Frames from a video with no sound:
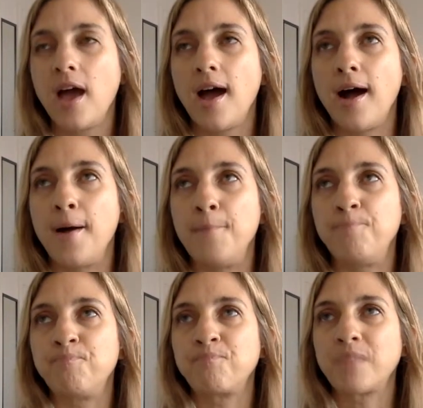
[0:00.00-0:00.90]

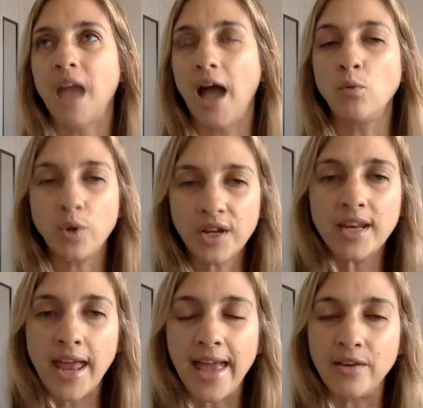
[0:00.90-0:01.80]
I
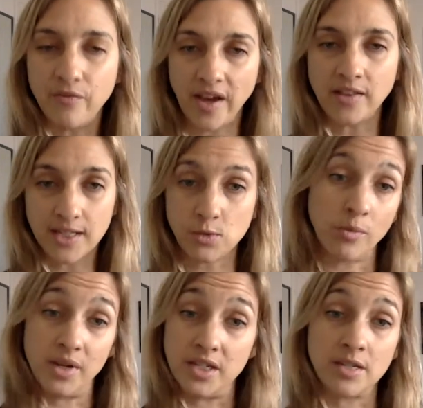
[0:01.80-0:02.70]
wouldn't invite this
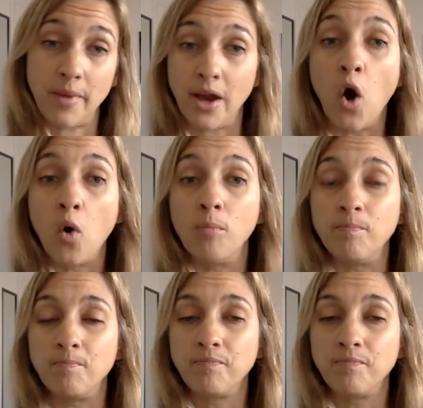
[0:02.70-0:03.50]
woman into my home.